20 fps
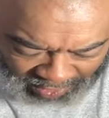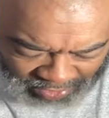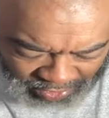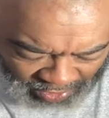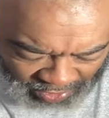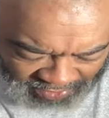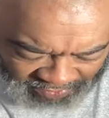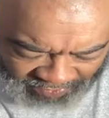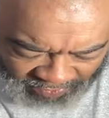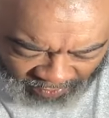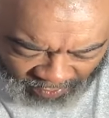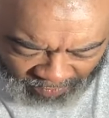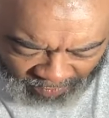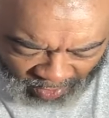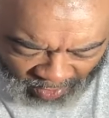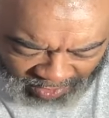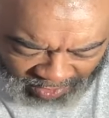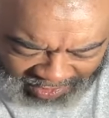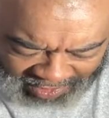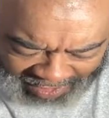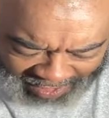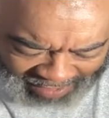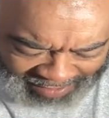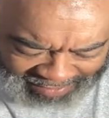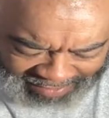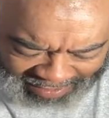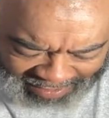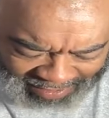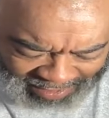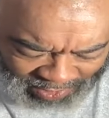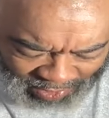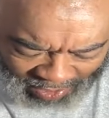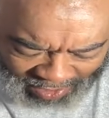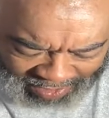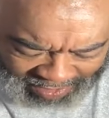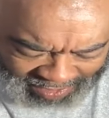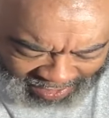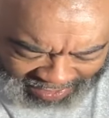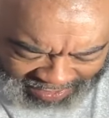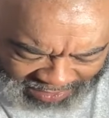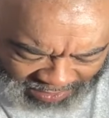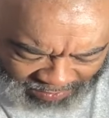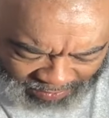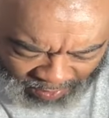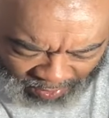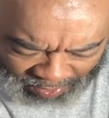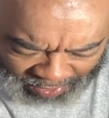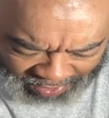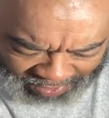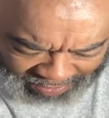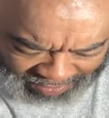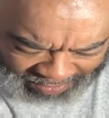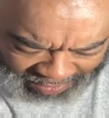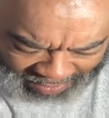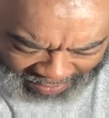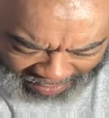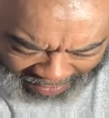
Transform our tests into our testimonies.